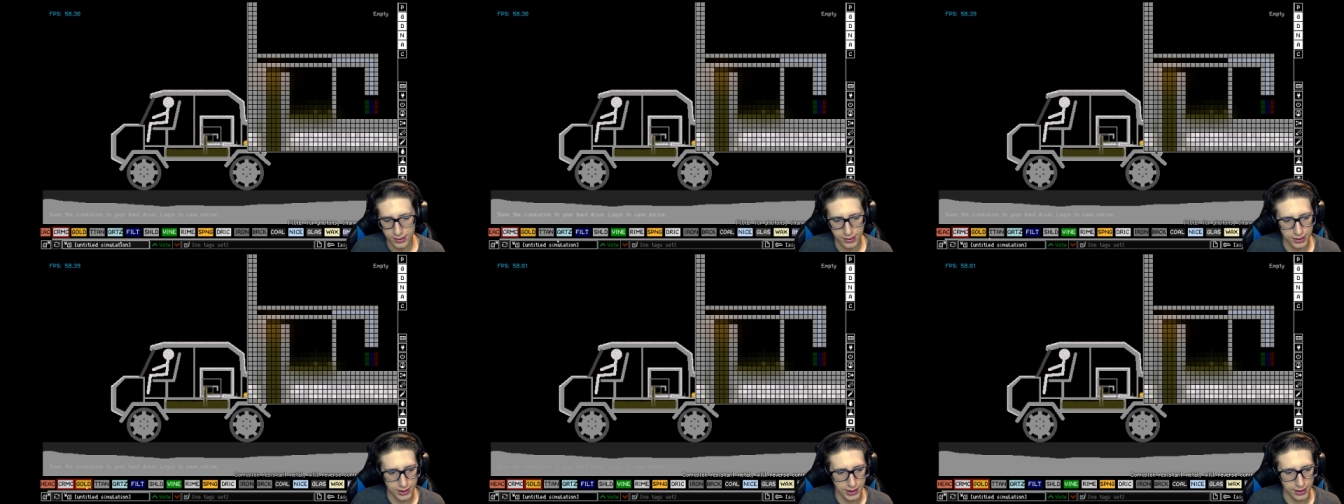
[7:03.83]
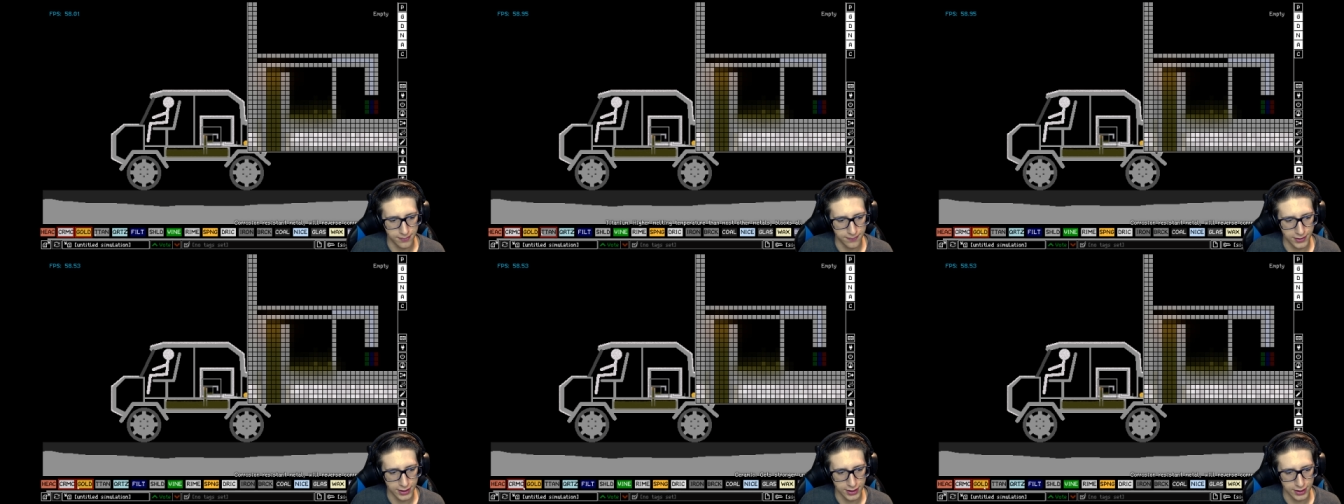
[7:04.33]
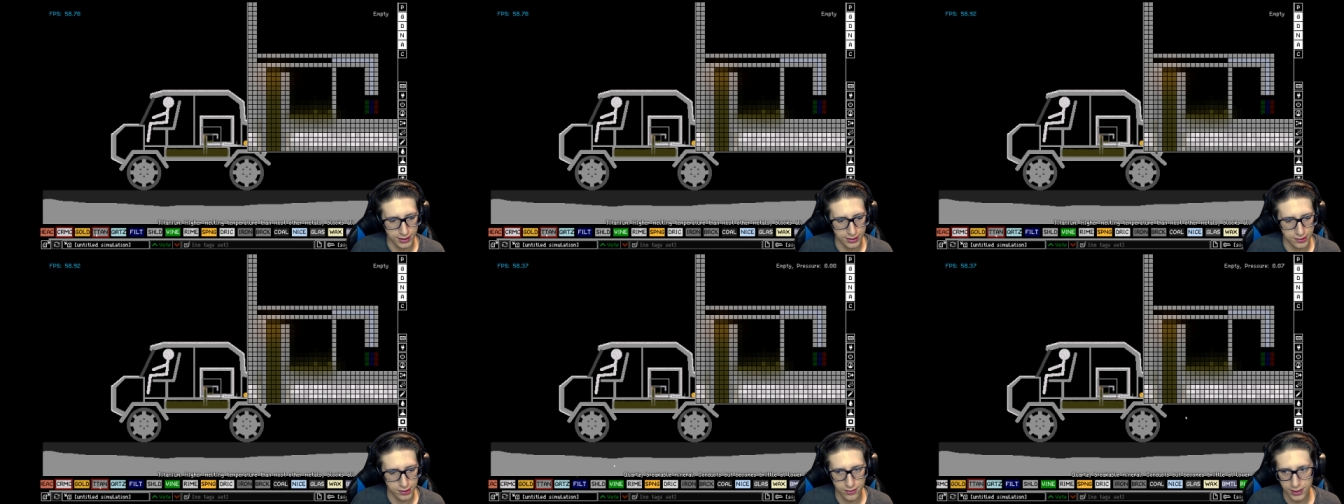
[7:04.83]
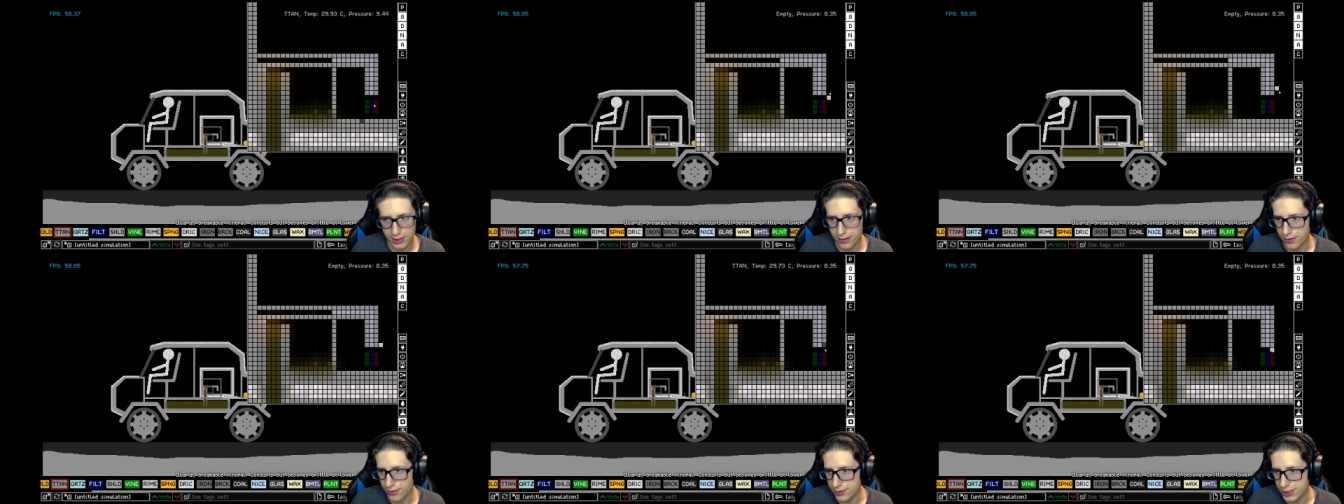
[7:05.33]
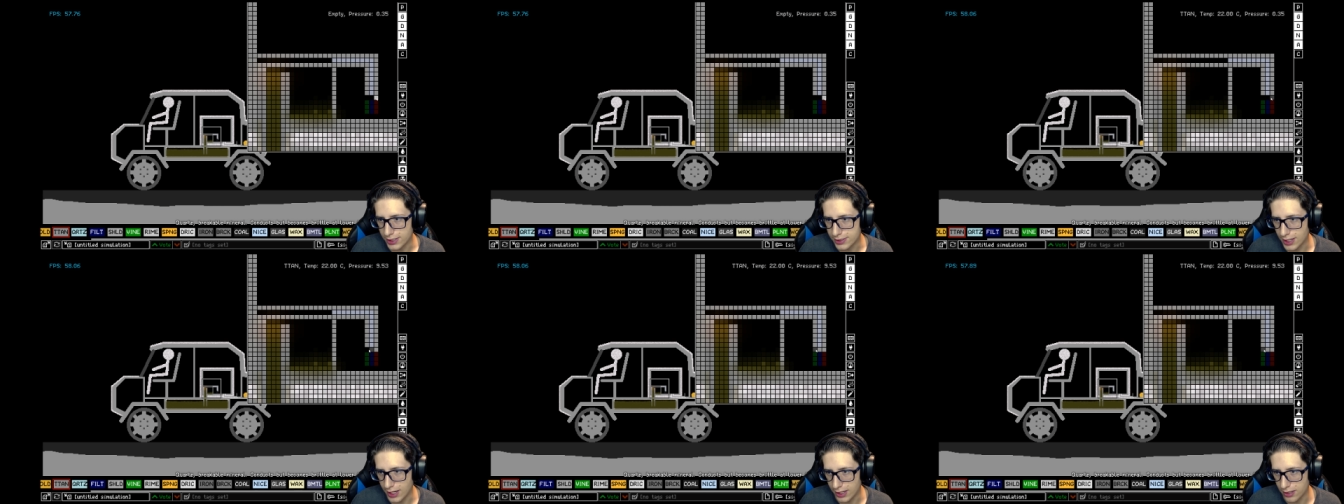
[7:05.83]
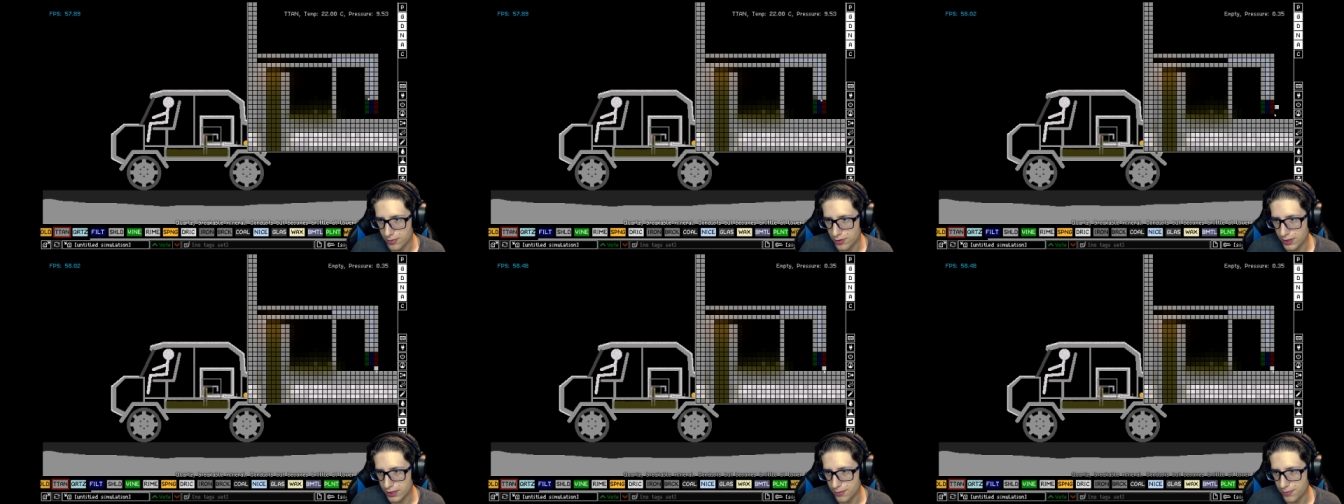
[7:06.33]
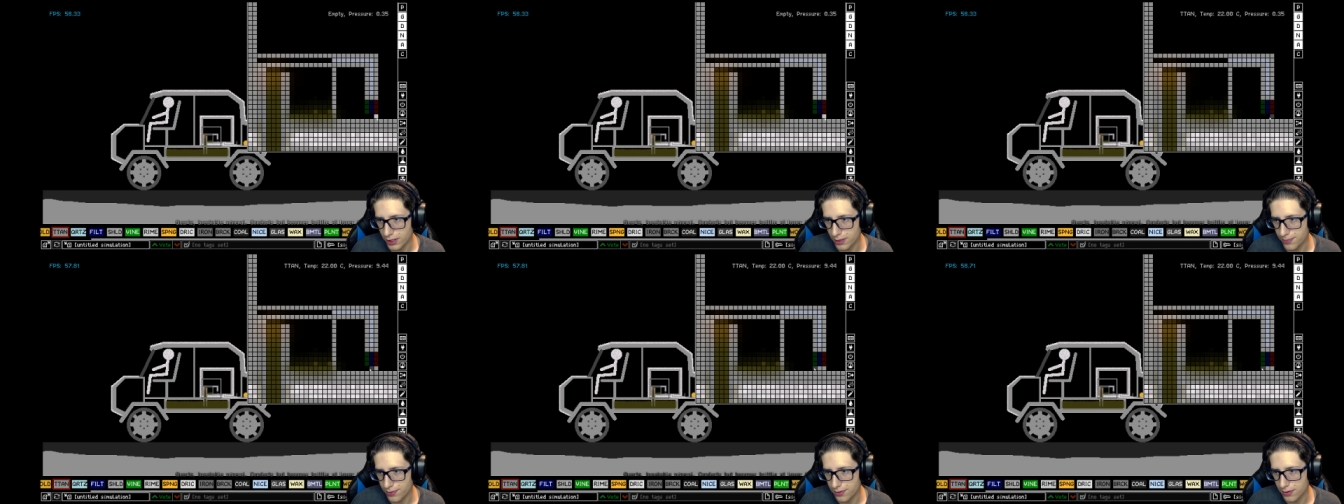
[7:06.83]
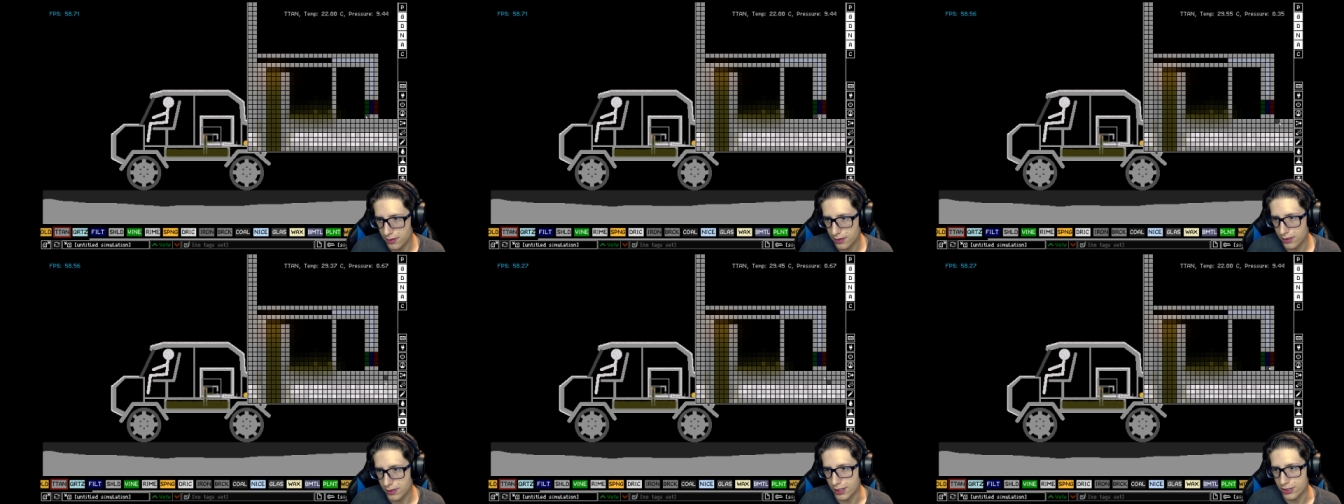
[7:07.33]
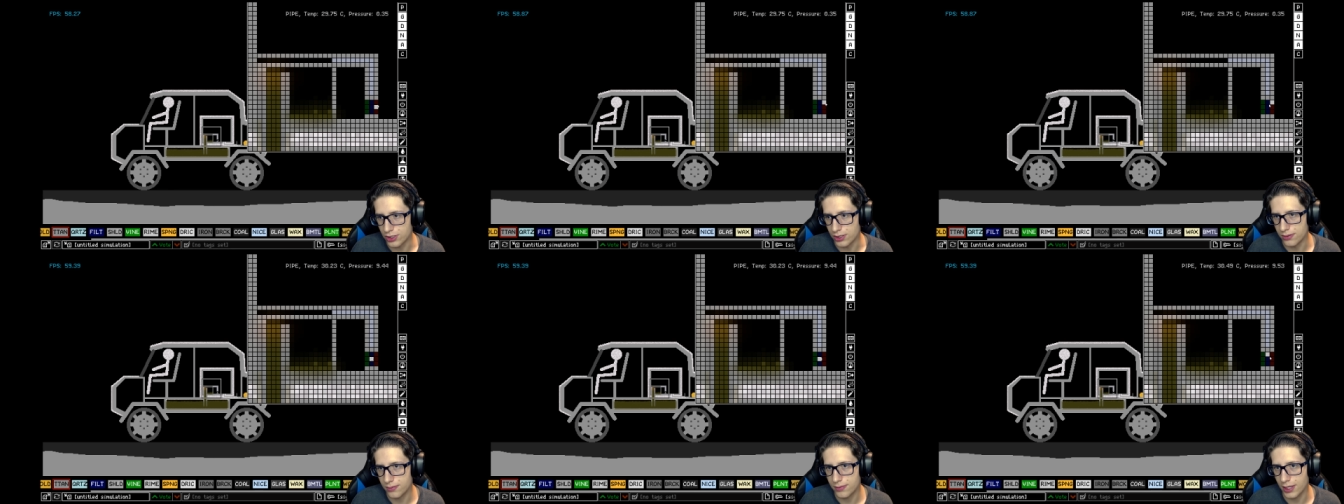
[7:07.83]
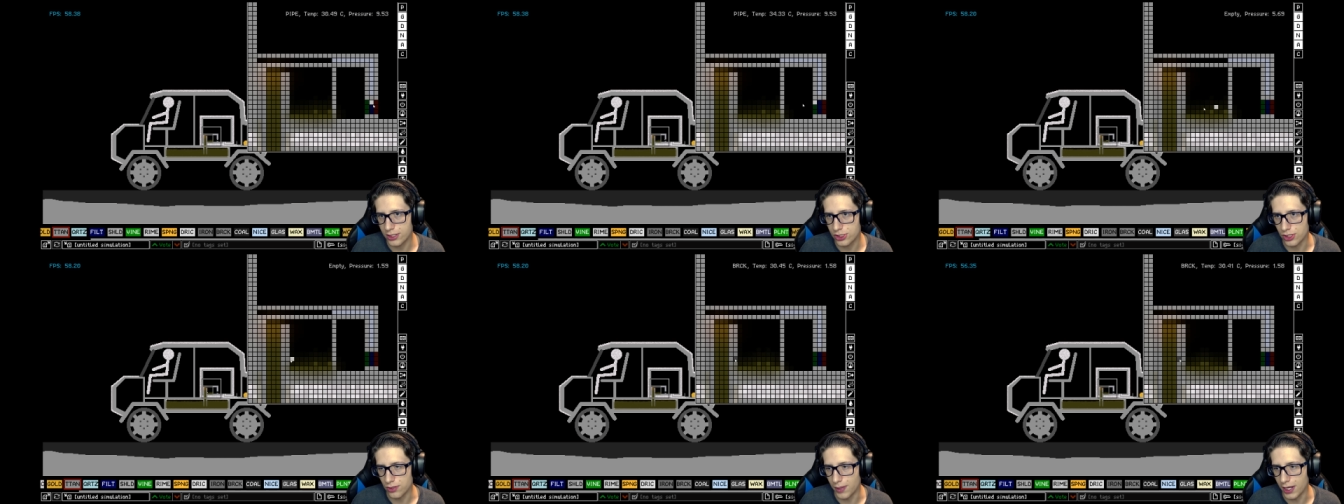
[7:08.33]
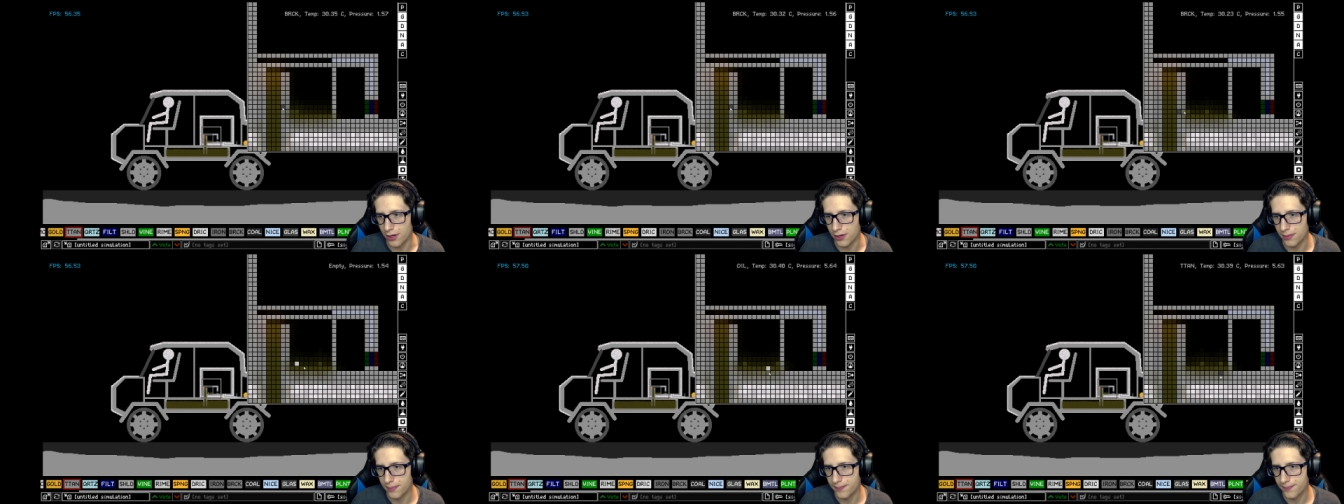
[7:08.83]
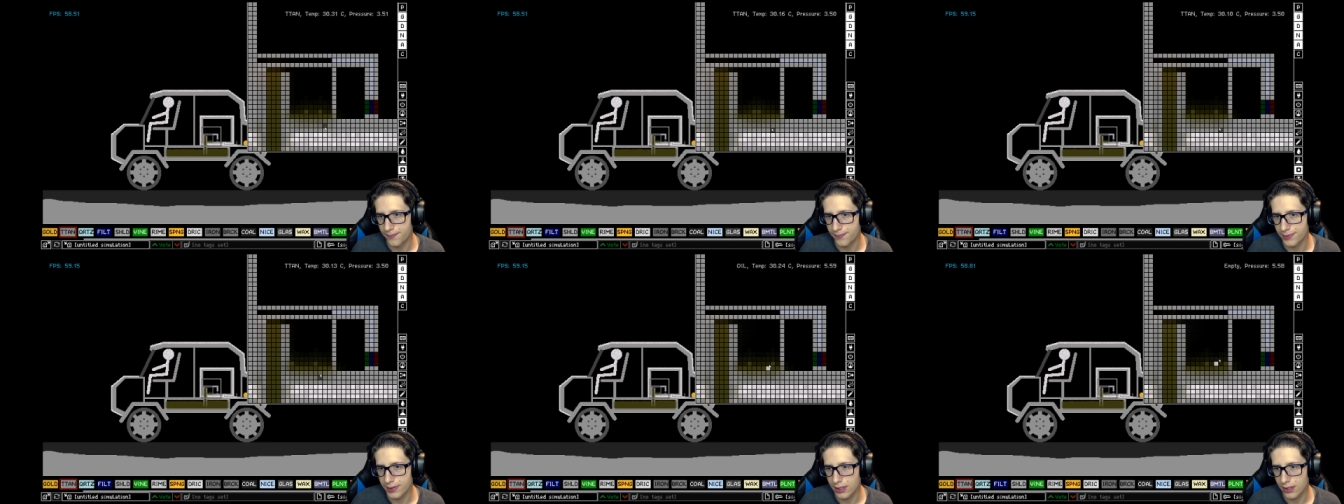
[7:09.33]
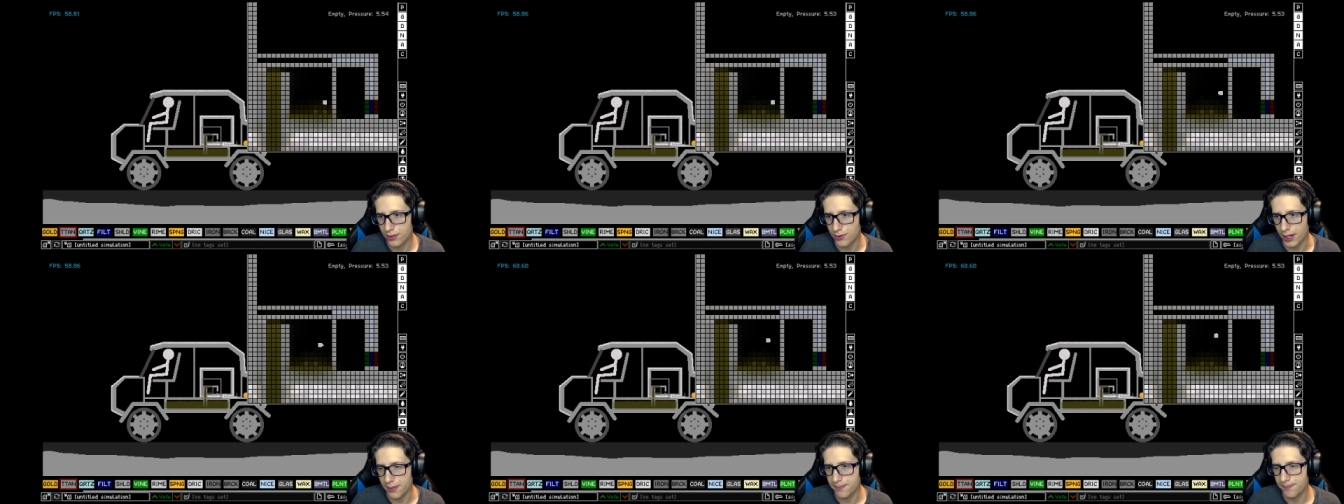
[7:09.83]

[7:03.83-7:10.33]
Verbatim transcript: Alright, let's go ahead and throw titanium around the pipe. That should do better. Great.